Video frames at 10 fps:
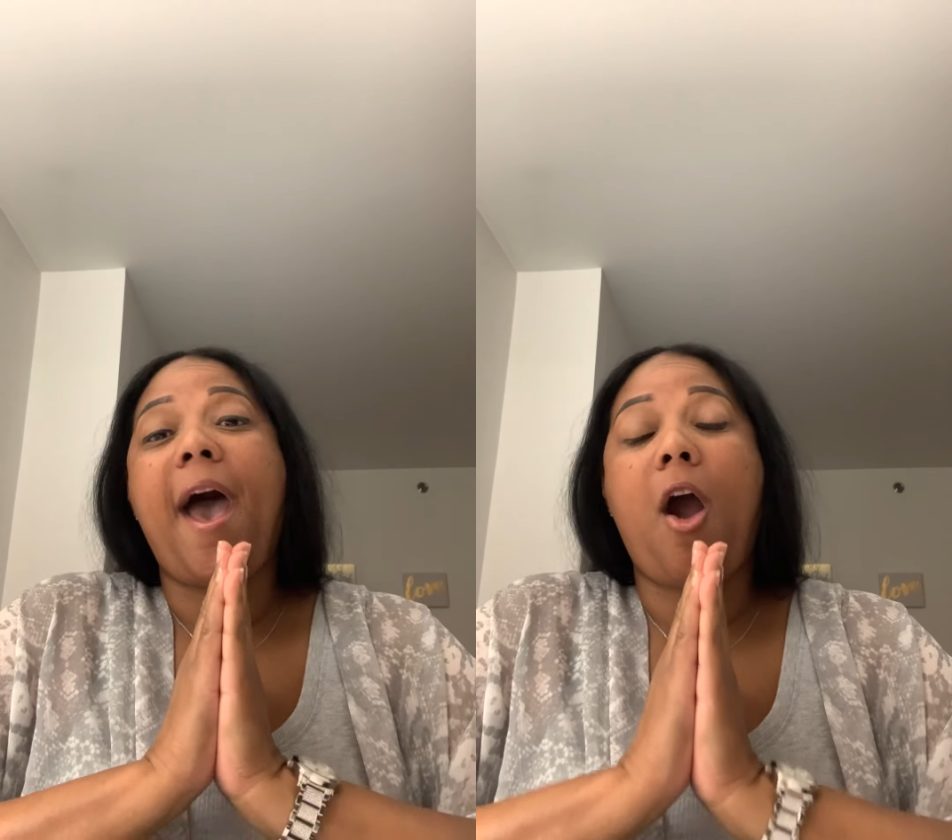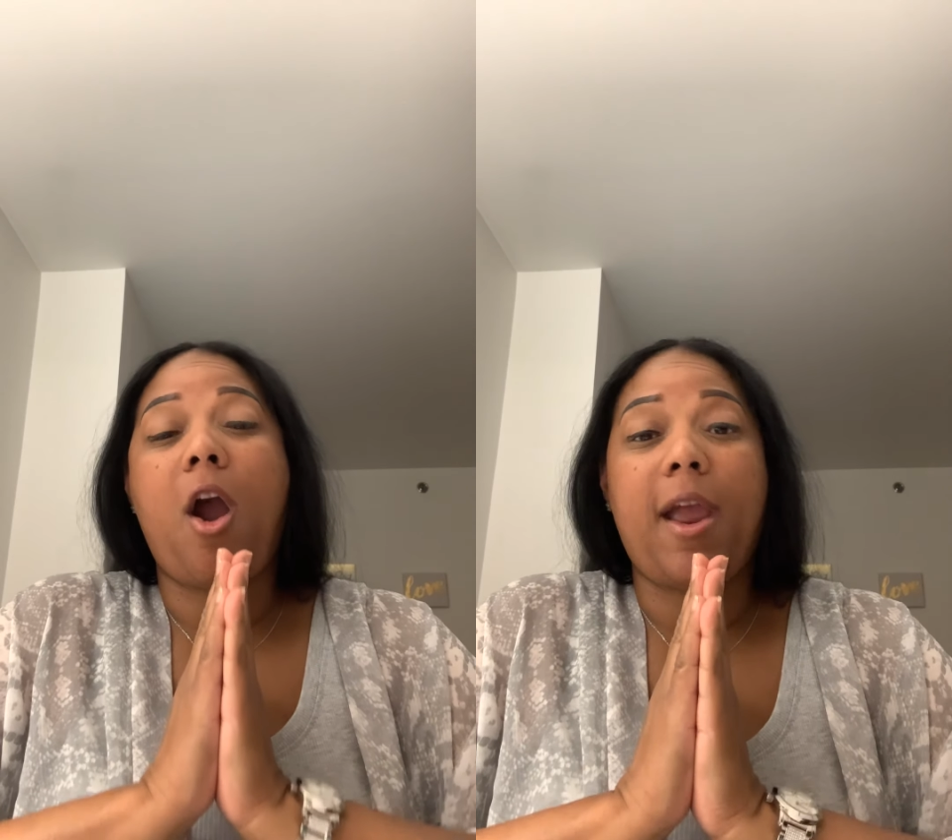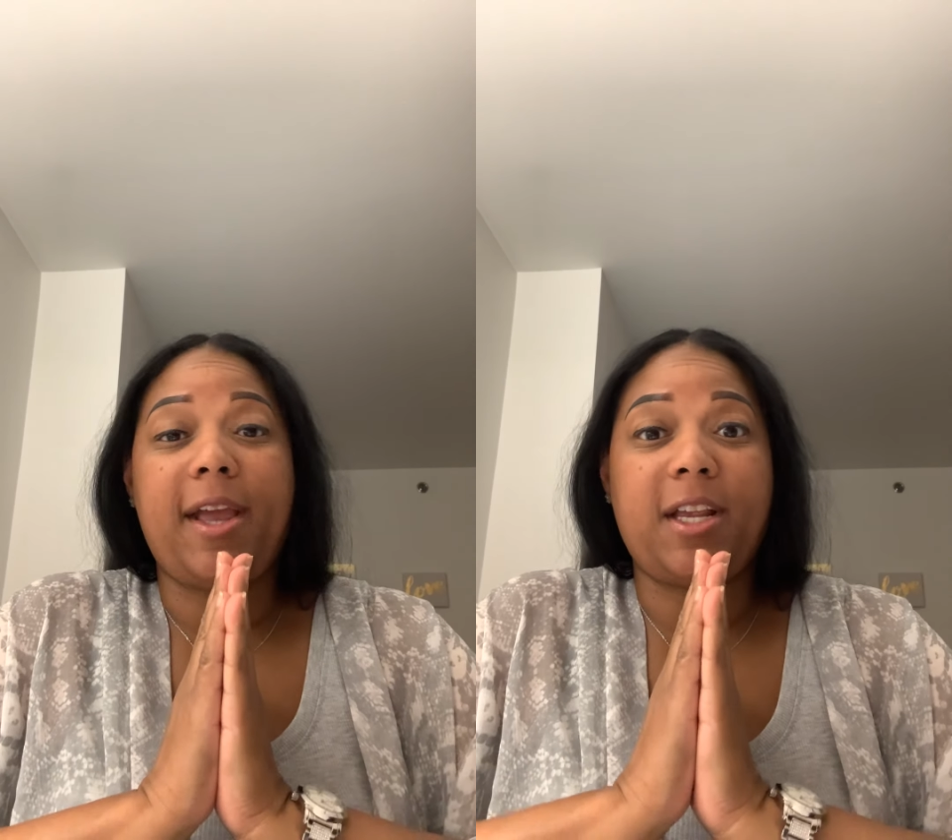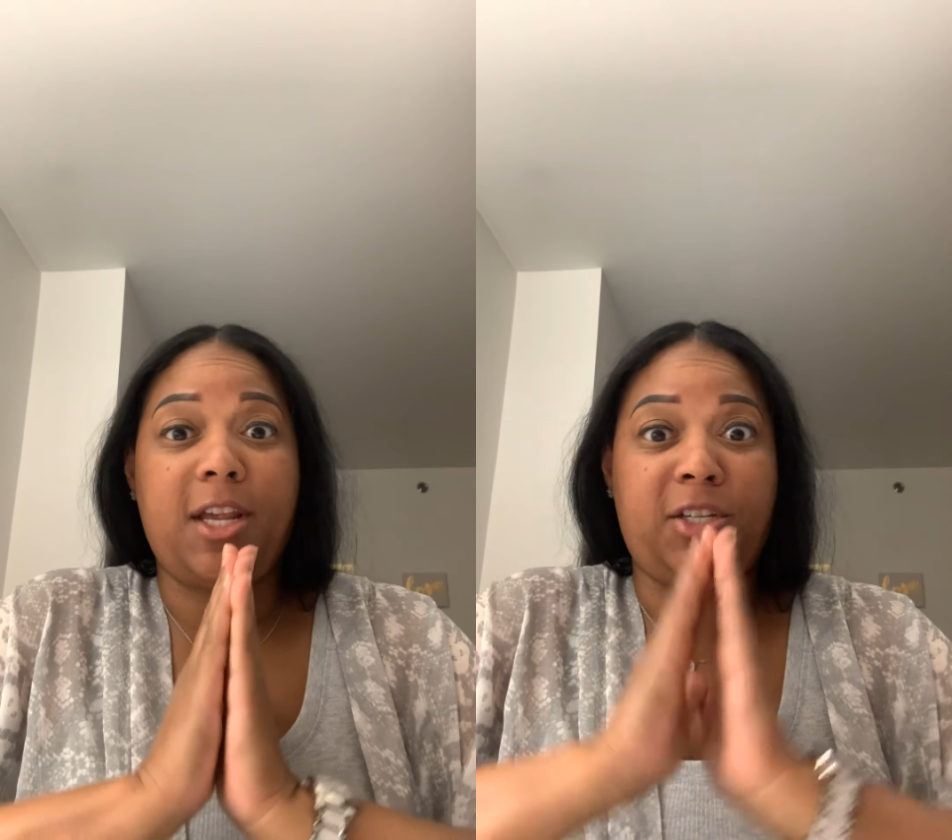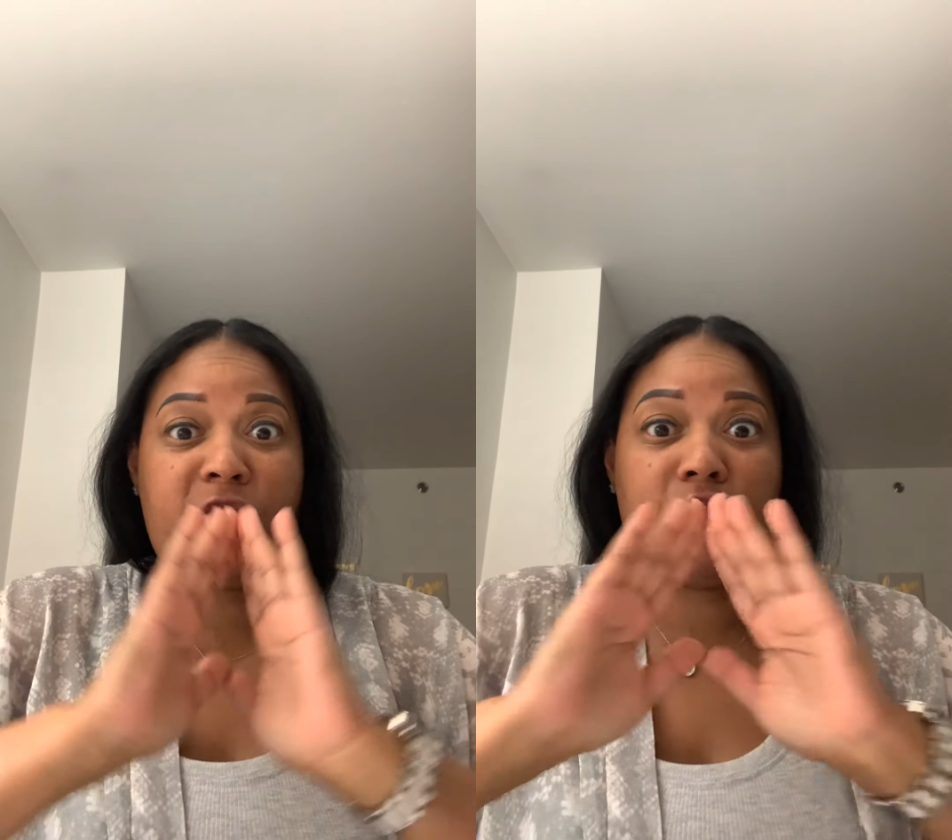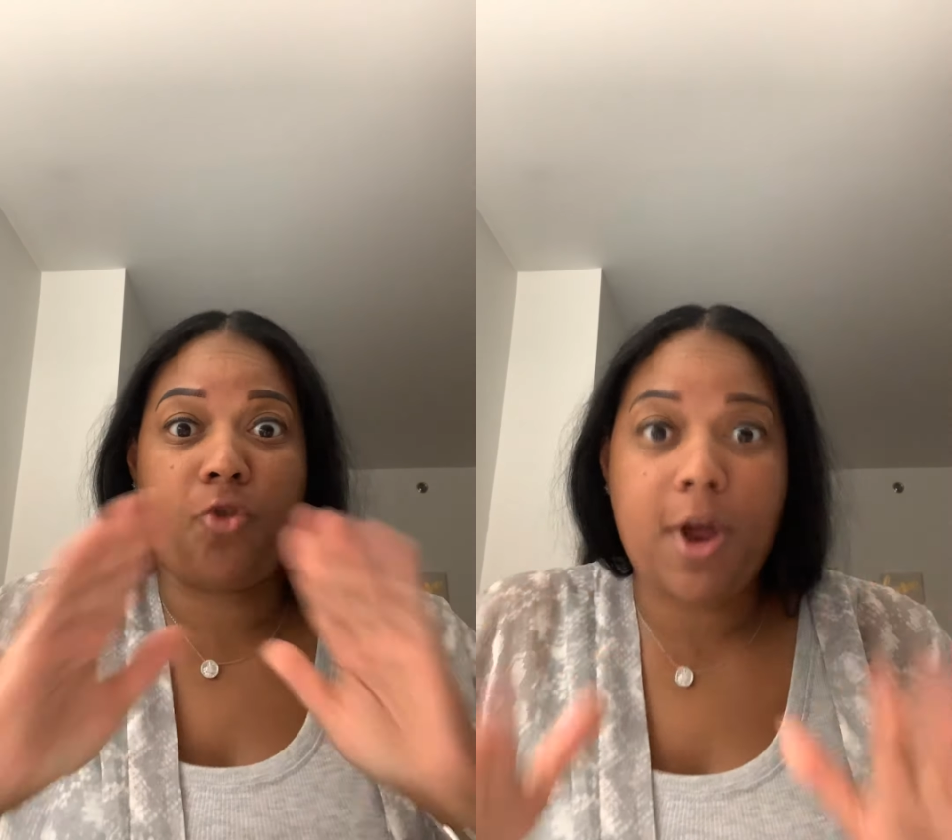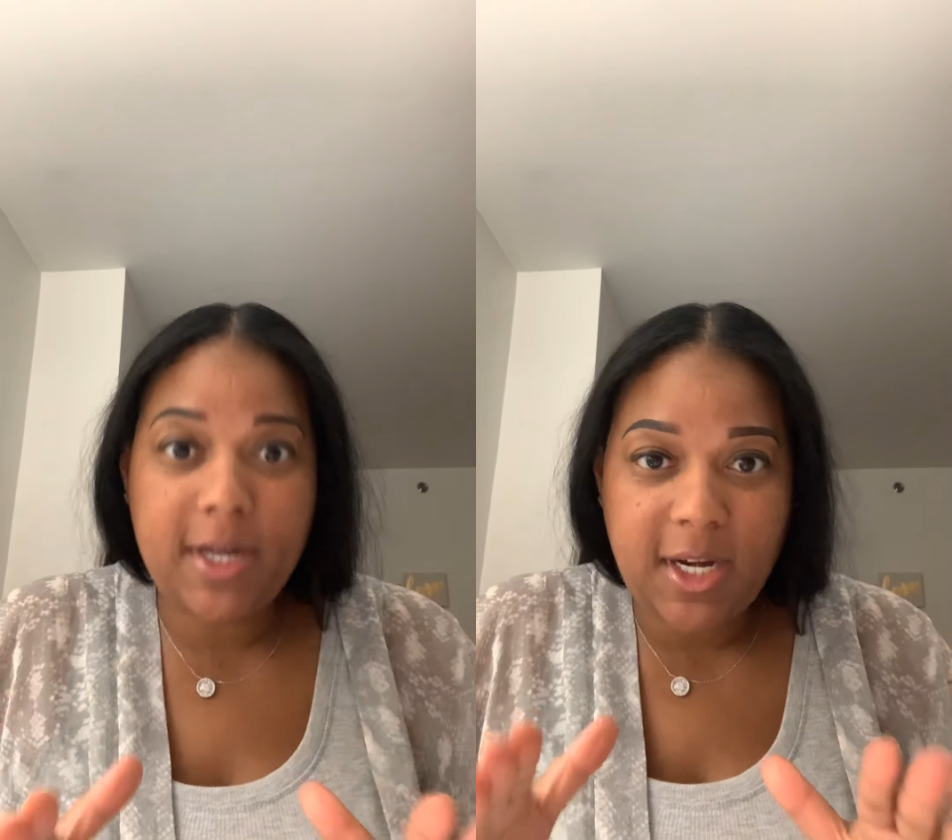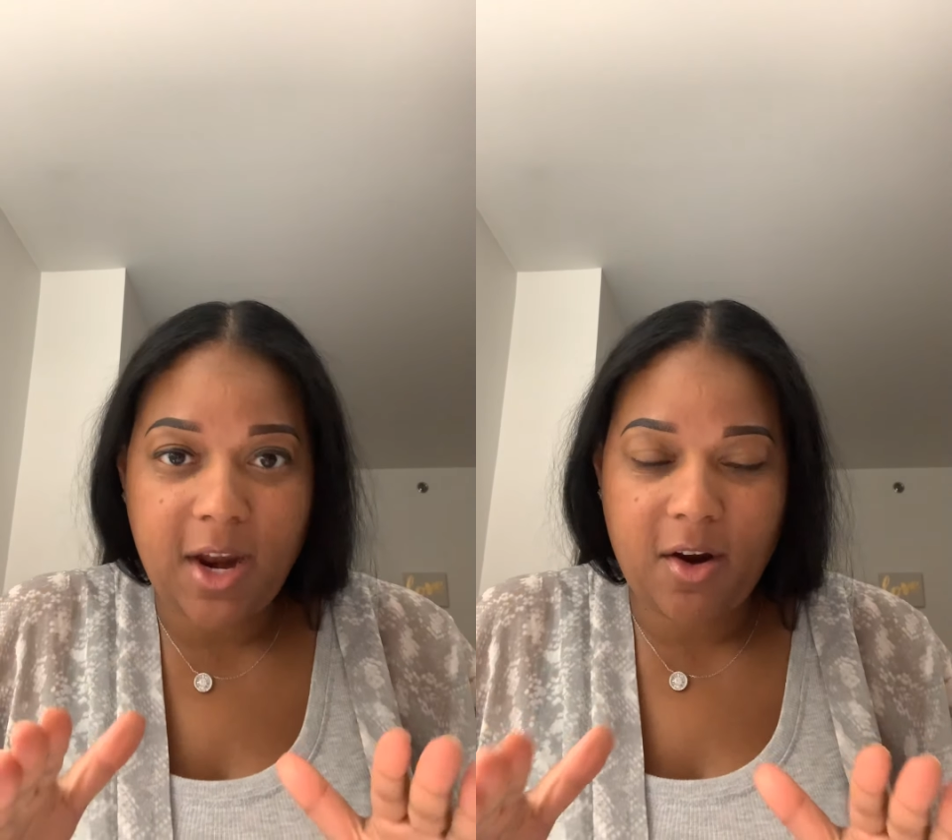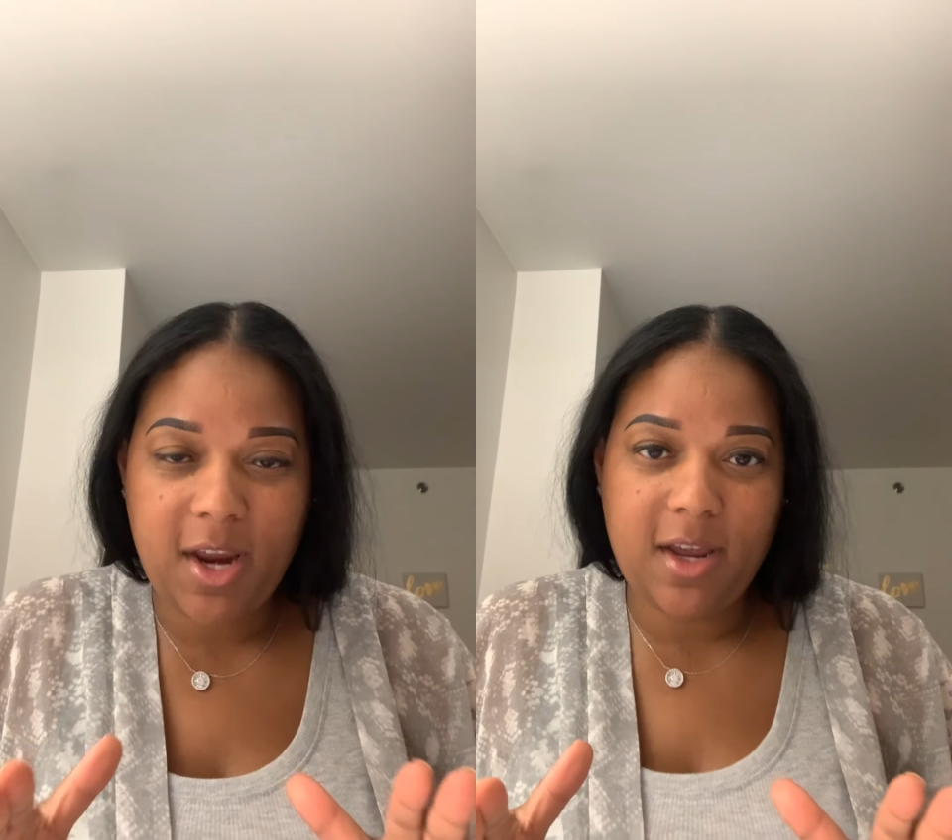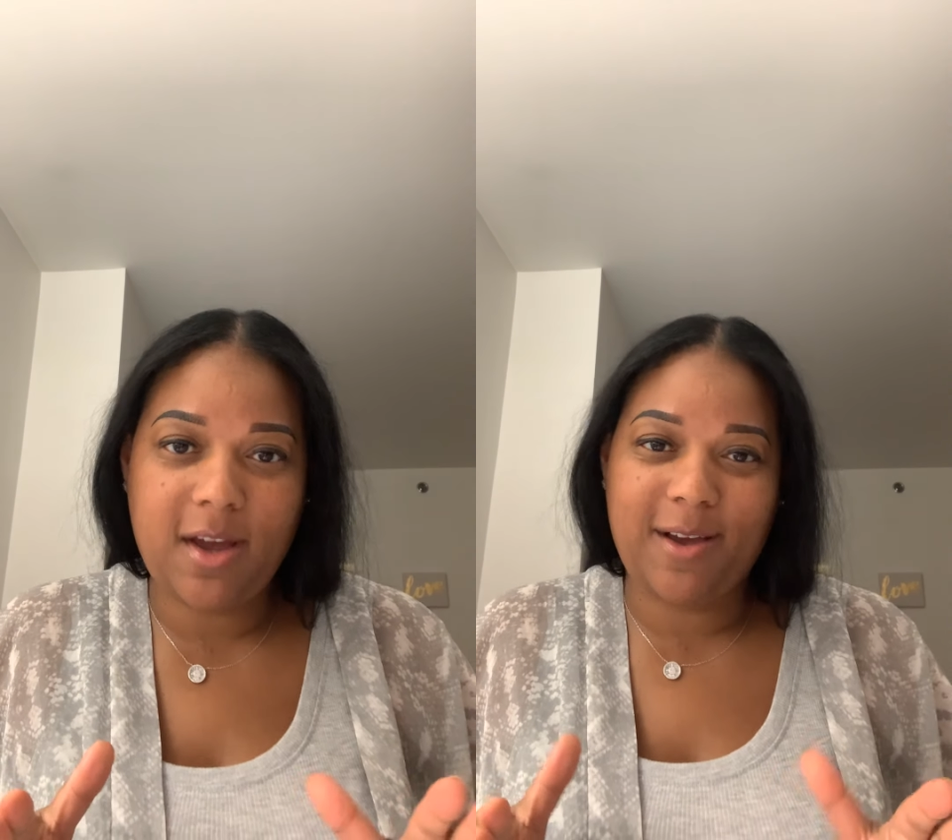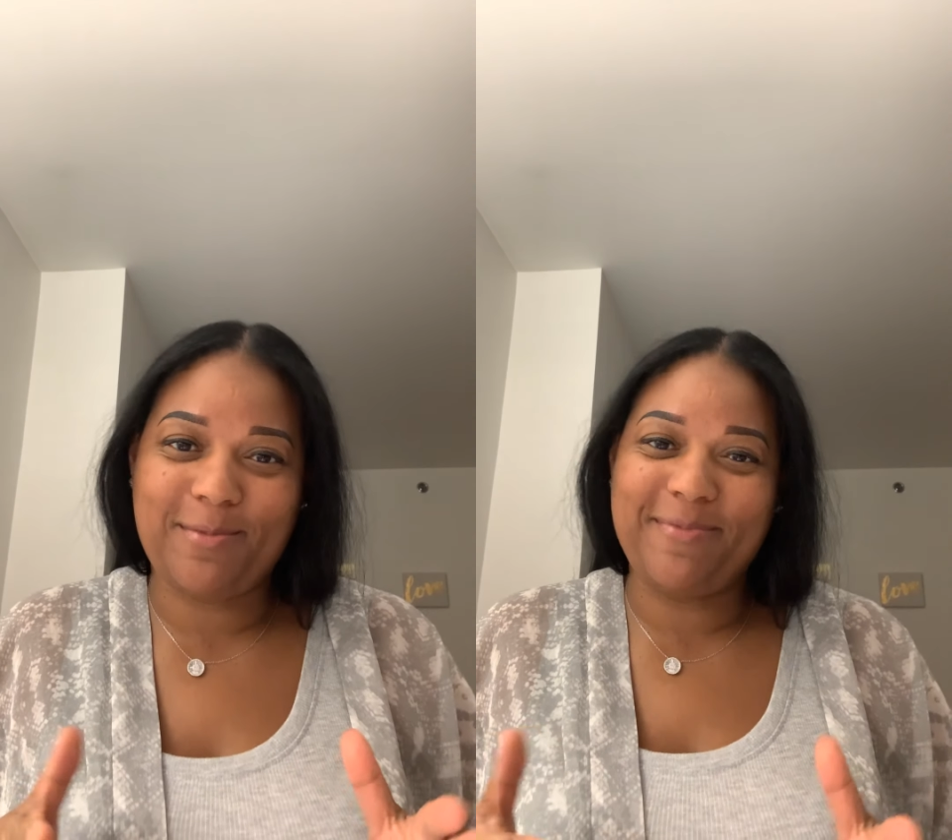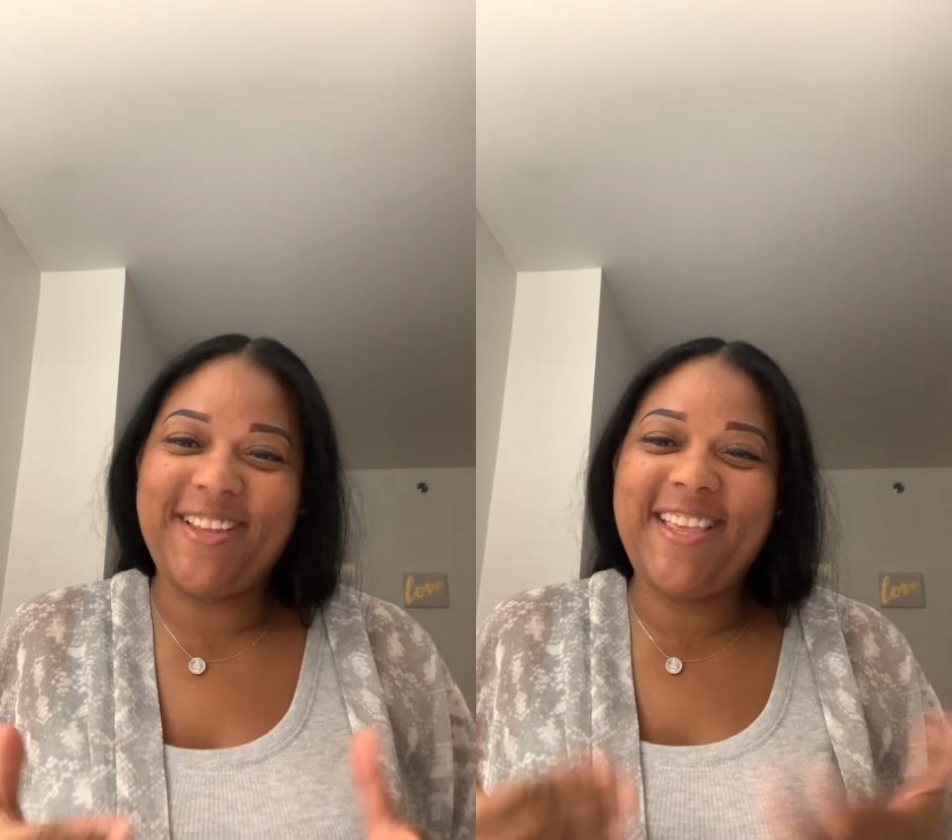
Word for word: are an extraordinary um